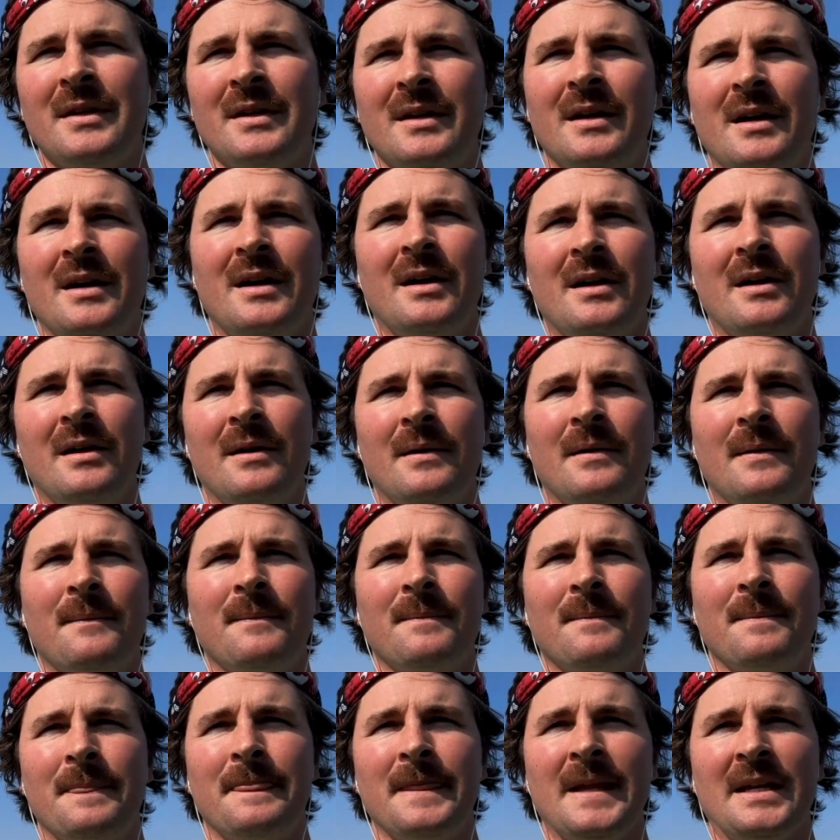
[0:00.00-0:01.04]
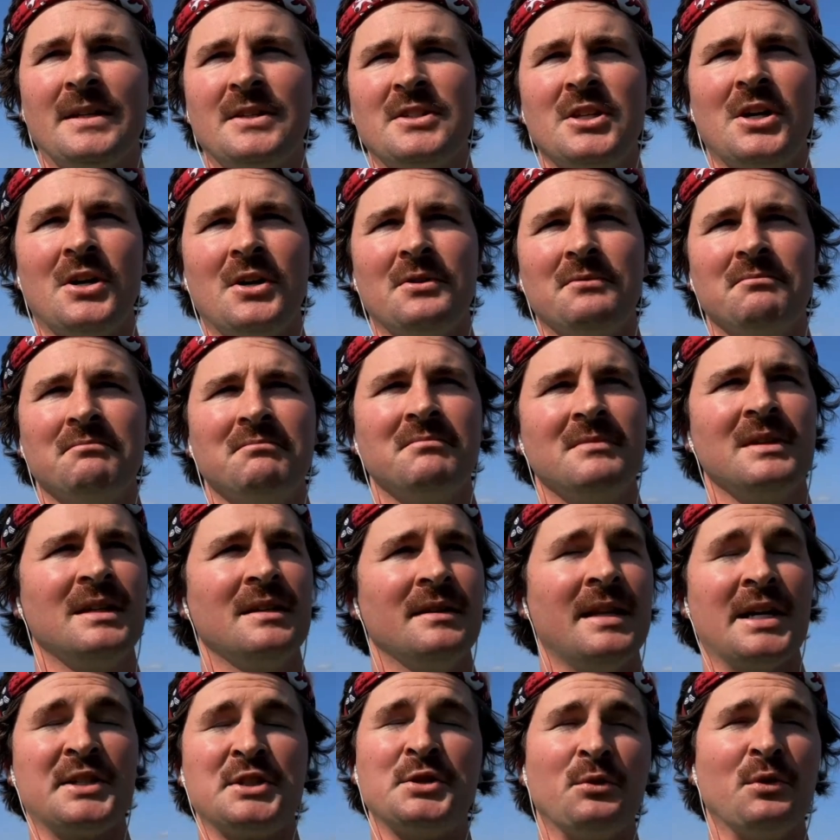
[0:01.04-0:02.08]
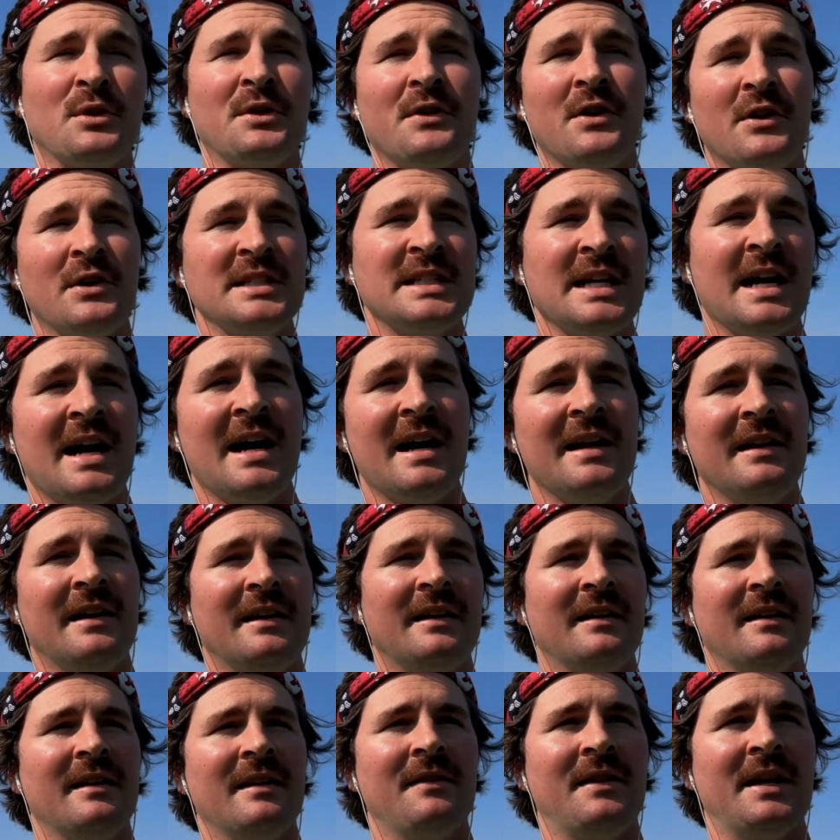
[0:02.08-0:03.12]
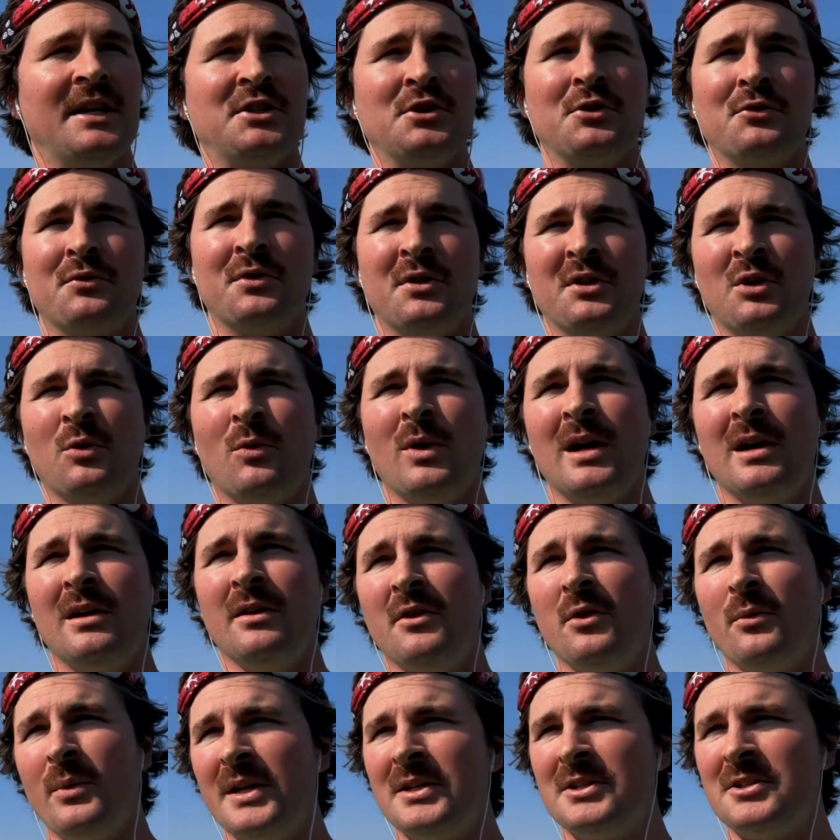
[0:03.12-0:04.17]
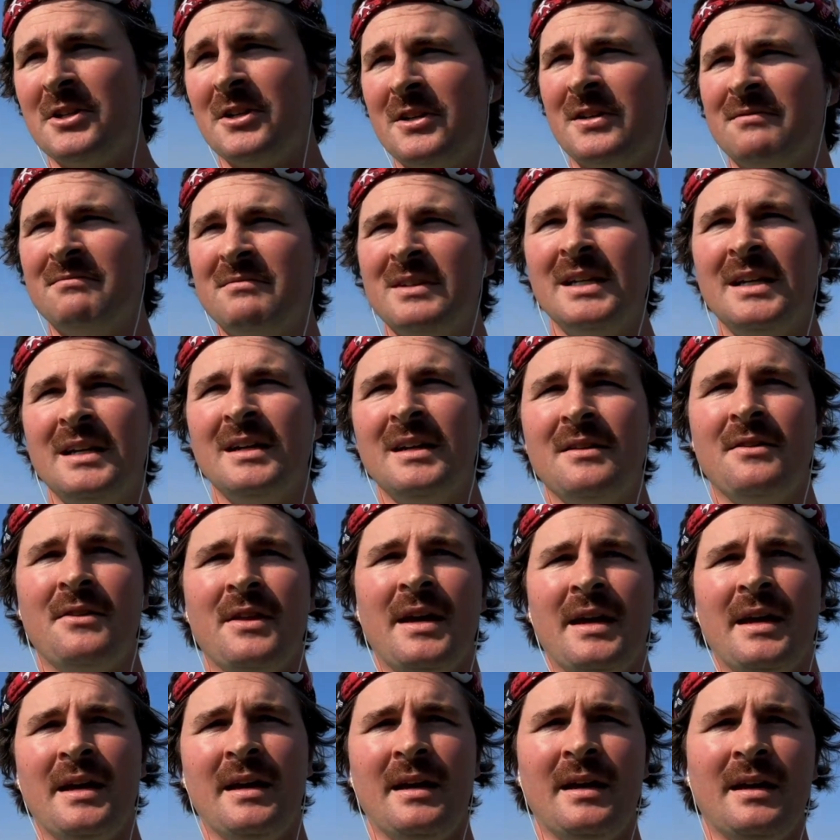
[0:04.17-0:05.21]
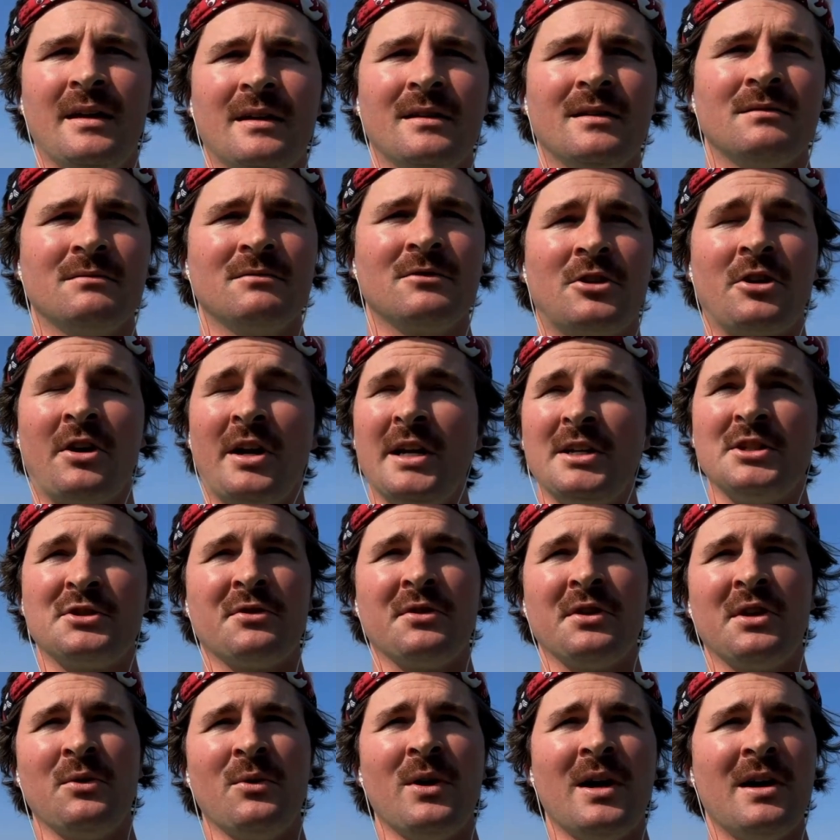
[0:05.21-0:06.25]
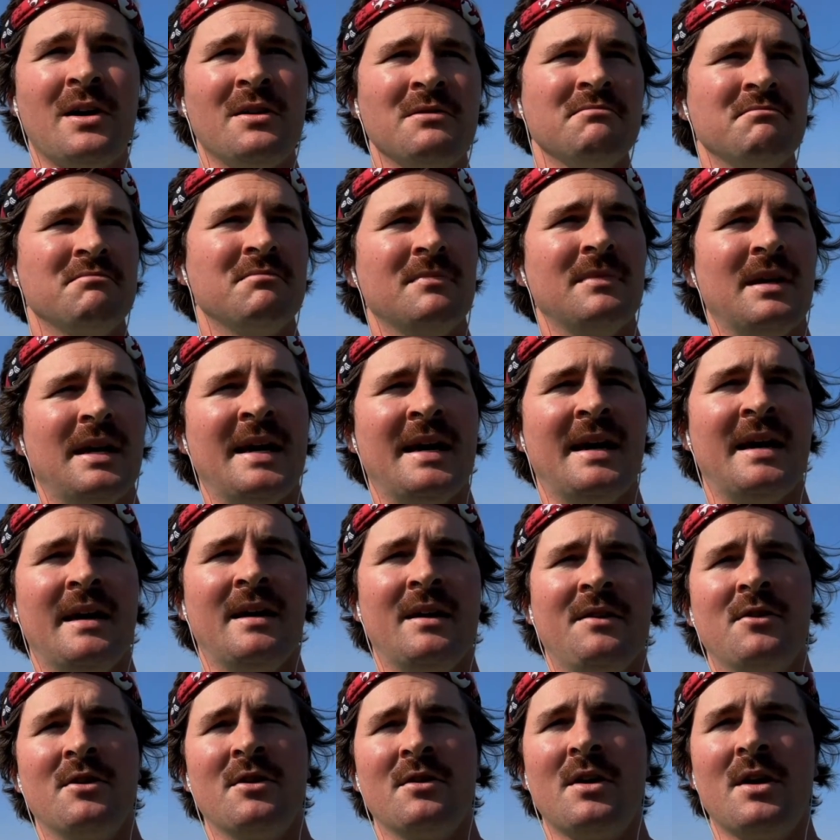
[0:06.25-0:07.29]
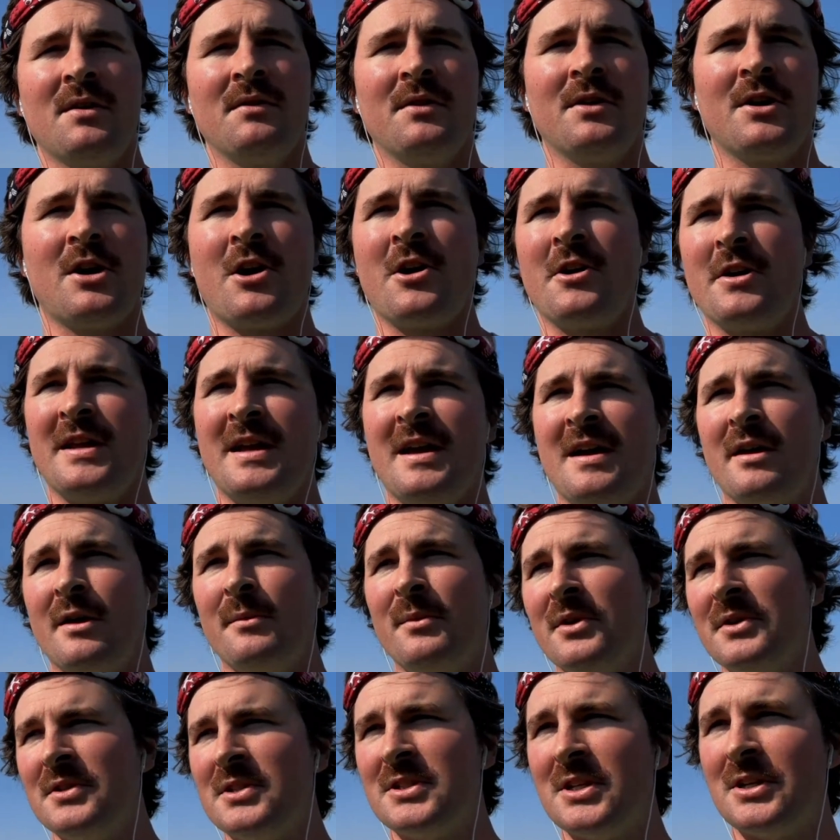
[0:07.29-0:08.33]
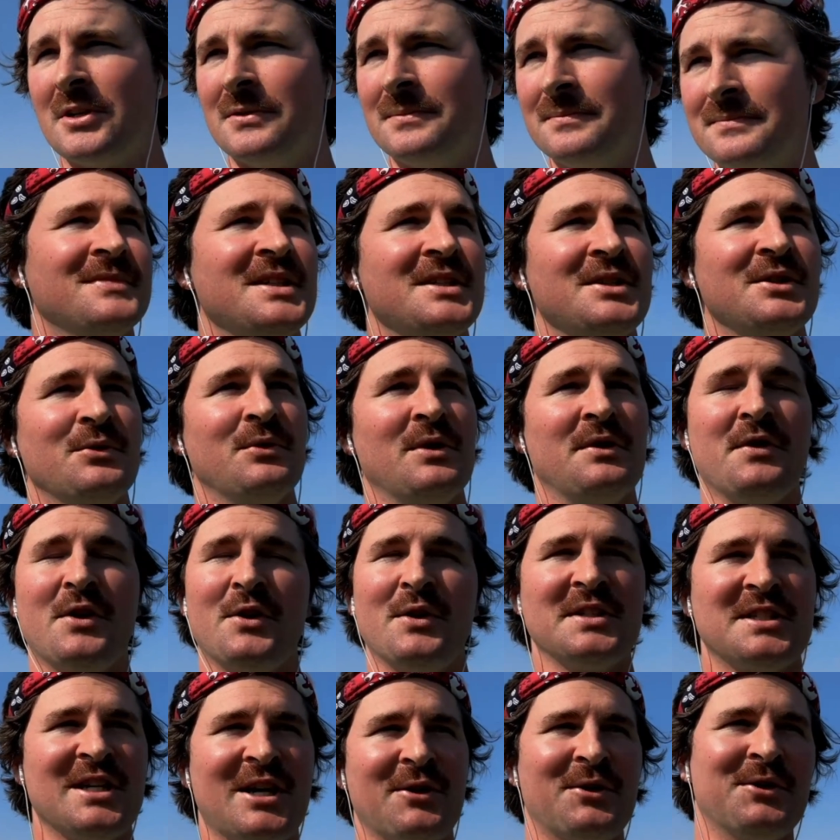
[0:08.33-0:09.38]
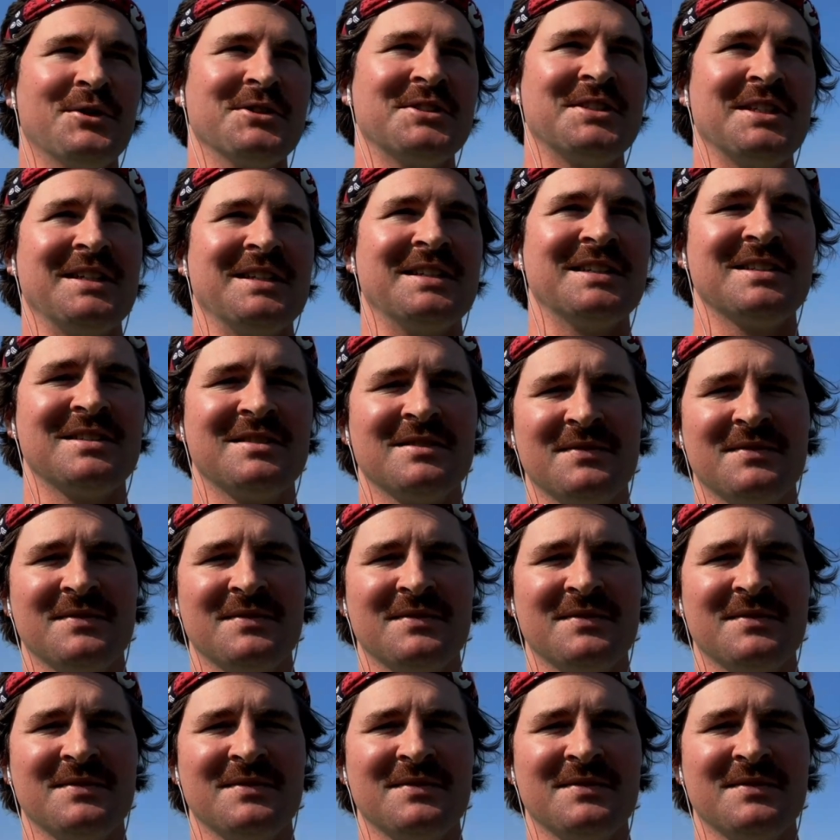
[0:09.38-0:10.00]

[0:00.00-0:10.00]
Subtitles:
And so that's what we've always had. And they do really well in the winter. They graze really well, and they're hardy animals. So we've always had Holsteins.